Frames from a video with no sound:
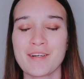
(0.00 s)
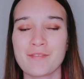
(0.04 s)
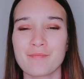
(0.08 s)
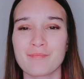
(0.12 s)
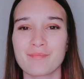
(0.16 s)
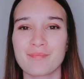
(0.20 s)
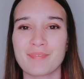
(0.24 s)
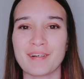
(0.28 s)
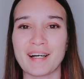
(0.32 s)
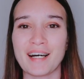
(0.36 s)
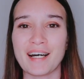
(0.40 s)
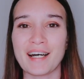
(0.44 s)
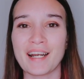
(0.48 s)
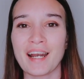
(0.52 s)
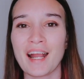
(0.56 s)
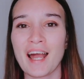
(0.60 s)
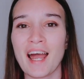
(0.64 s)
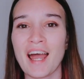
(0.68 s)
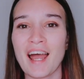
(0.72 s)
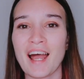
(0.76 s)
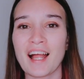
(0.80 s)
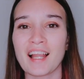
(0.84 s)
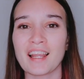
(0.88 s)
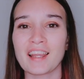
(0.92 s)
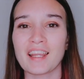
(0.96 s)
But
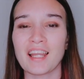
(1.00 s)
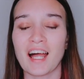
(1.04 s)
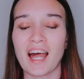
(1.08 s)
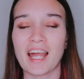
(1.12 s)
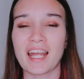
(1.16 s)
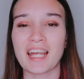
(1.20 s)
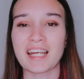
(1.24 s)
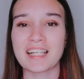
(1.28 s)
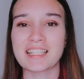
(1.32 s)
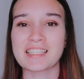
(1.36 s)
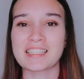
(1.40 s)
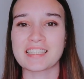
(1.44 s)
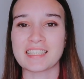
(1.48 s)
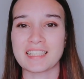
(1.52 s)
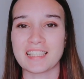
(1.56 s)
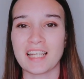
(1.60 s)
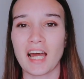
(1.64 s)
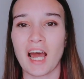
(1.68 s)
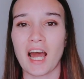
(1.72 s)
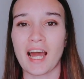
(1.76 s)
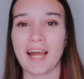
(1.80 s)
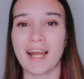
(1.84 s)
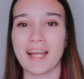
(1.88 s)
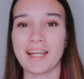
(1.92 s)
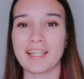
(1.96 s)
like I said,
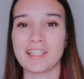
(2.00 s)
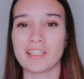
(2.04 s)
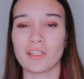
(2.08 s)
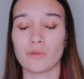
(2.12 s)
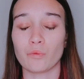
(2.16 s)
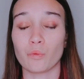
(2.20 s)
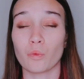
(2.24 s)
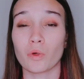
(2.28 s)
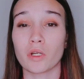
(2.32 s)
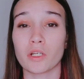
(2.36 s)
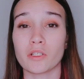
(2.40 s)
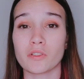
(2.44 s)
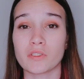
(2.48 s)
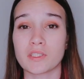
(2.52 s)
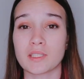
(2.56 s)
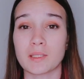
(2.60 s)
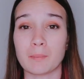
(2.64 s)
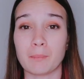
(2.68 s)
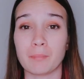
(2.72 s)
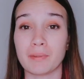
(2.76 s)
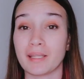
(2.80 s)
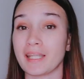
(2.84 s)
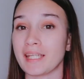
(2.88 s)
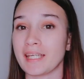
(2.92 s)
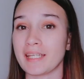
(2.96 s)
I didn't want to use the
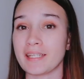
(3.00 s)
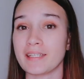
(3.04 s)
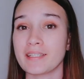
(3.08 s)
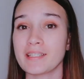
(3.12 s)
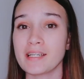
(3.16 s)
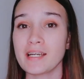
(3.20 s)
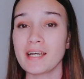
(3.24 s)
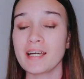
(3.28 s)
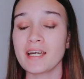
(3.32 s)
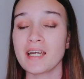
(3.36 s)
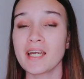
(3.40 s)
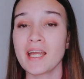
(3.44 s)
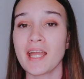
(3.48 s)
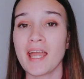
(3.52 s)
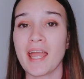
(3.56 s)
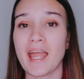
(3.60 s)
blender